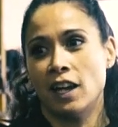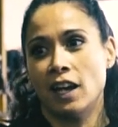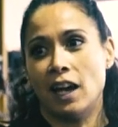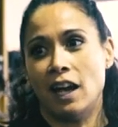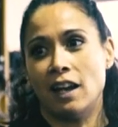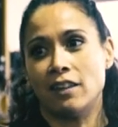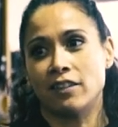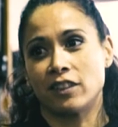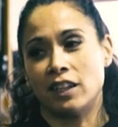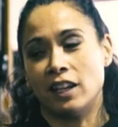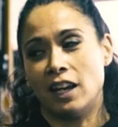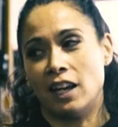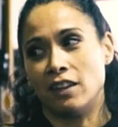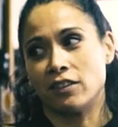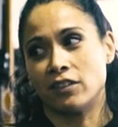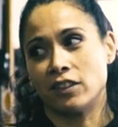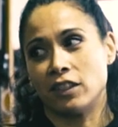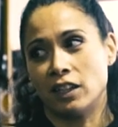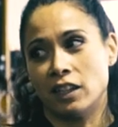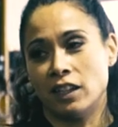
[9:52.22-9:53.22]
as
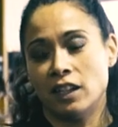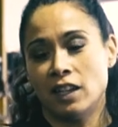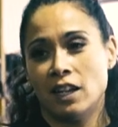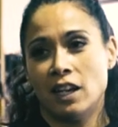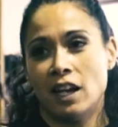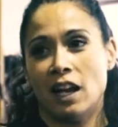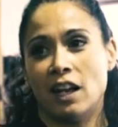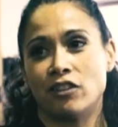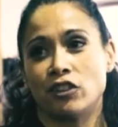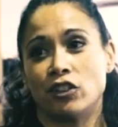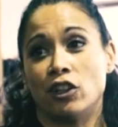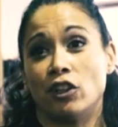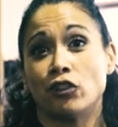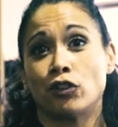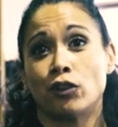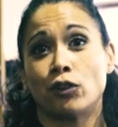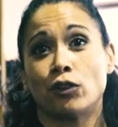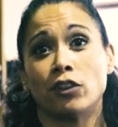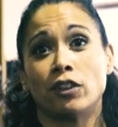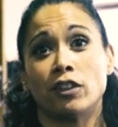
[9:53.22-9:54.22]
an
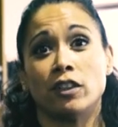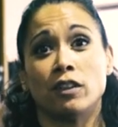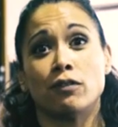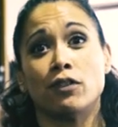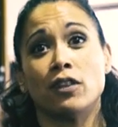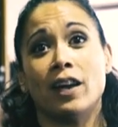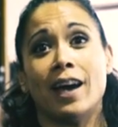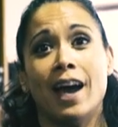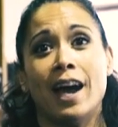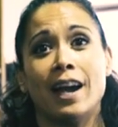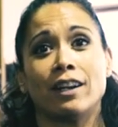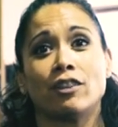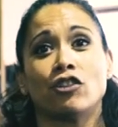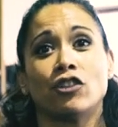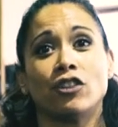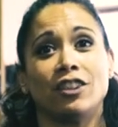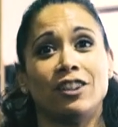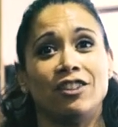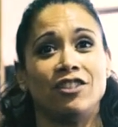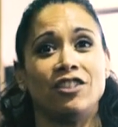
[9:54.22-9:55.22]
alternative to
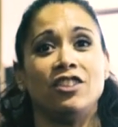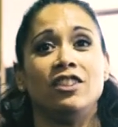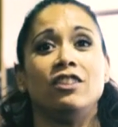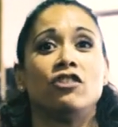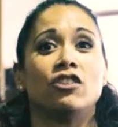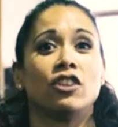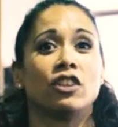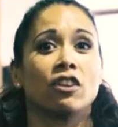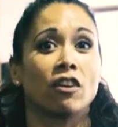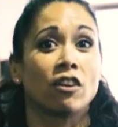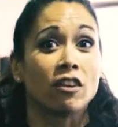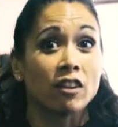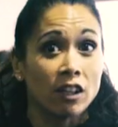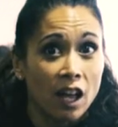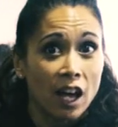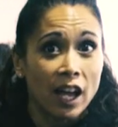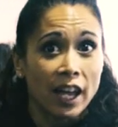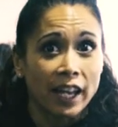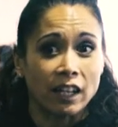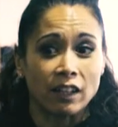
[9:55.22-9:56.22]
actually teaching our
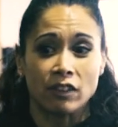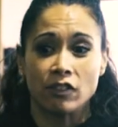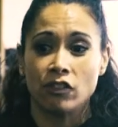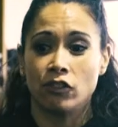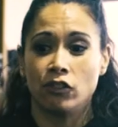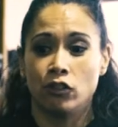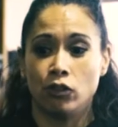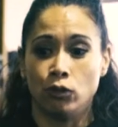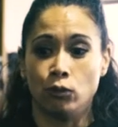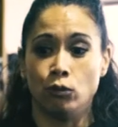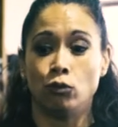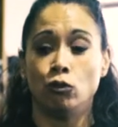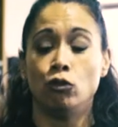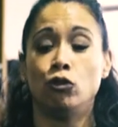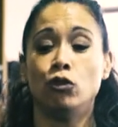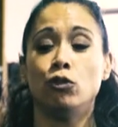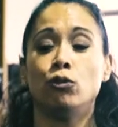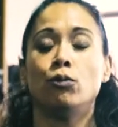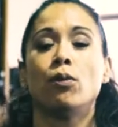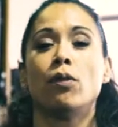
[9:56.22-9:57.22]
clients to
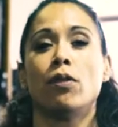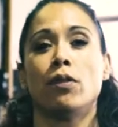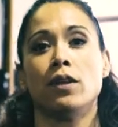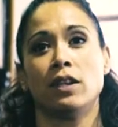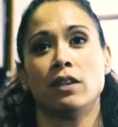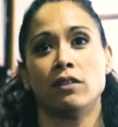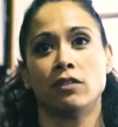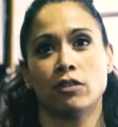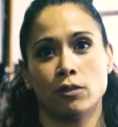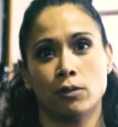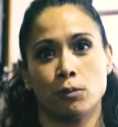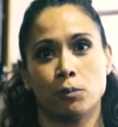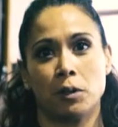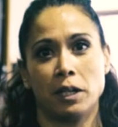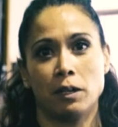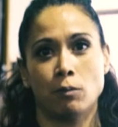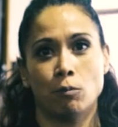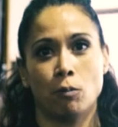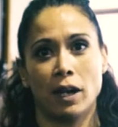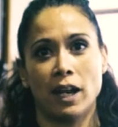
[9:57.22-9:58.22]
do things the
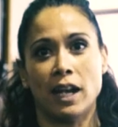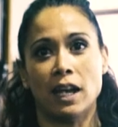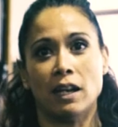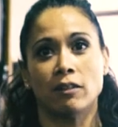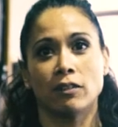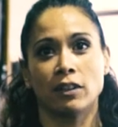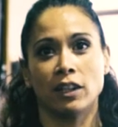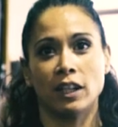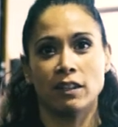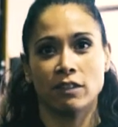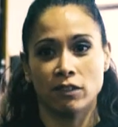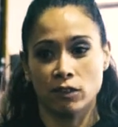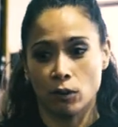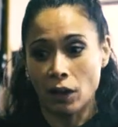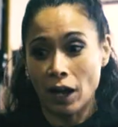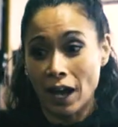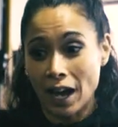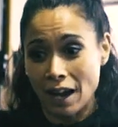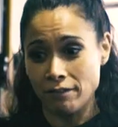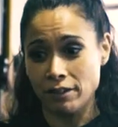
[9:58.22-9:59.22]
right way? Okay, so
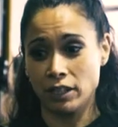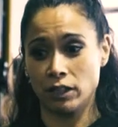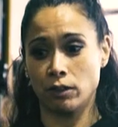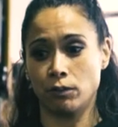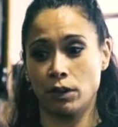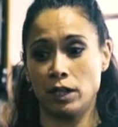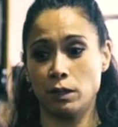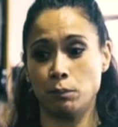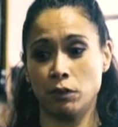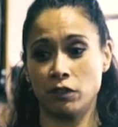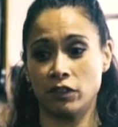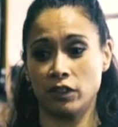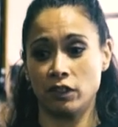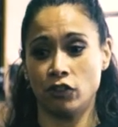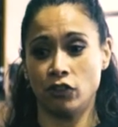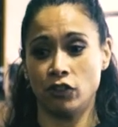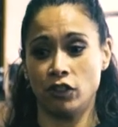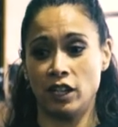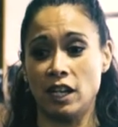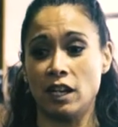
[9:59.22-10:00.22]
having the right
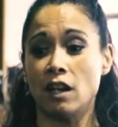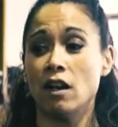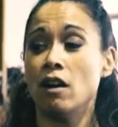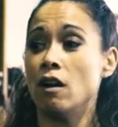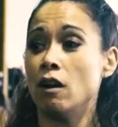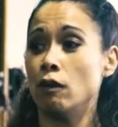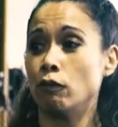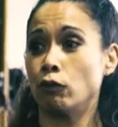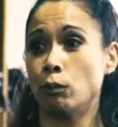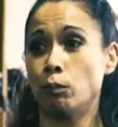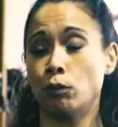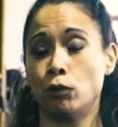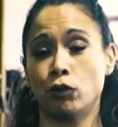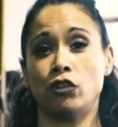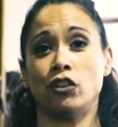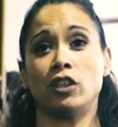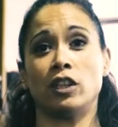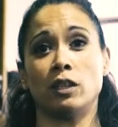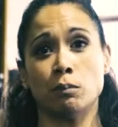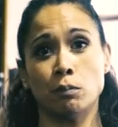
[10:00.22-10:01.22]
positioning for
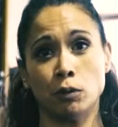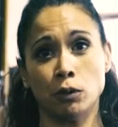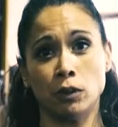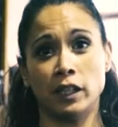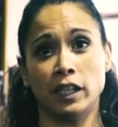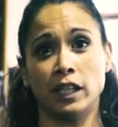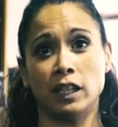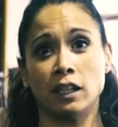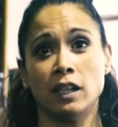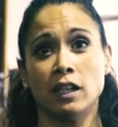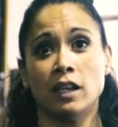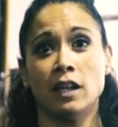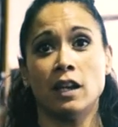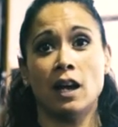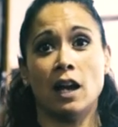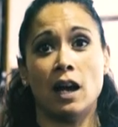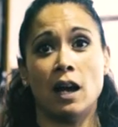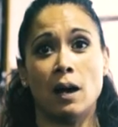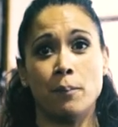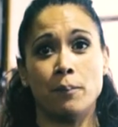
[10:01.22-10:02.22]
pushing and pulling
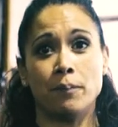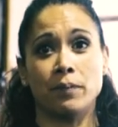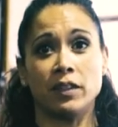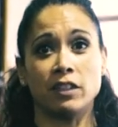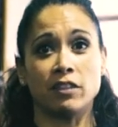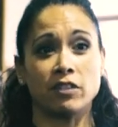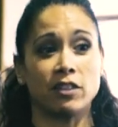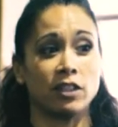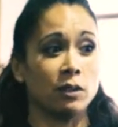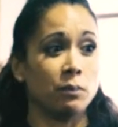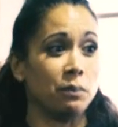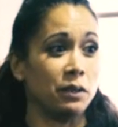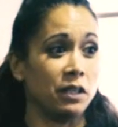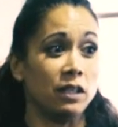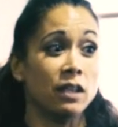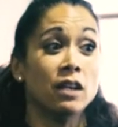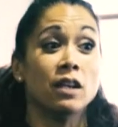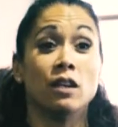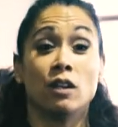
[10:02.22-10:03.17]
is going to be